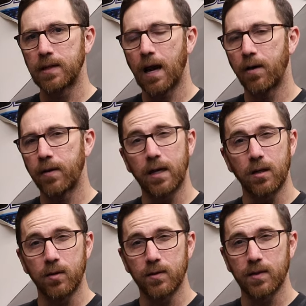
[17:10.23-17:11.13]
how they
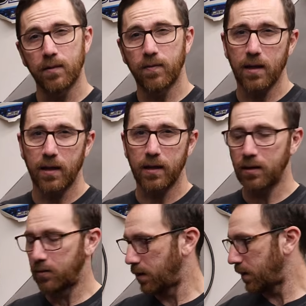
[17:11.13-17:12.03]
can use it, if they like
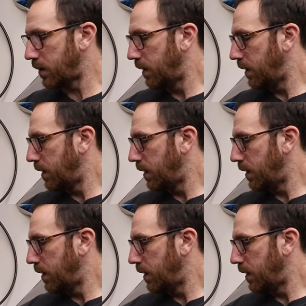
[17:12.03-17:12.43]
it or not.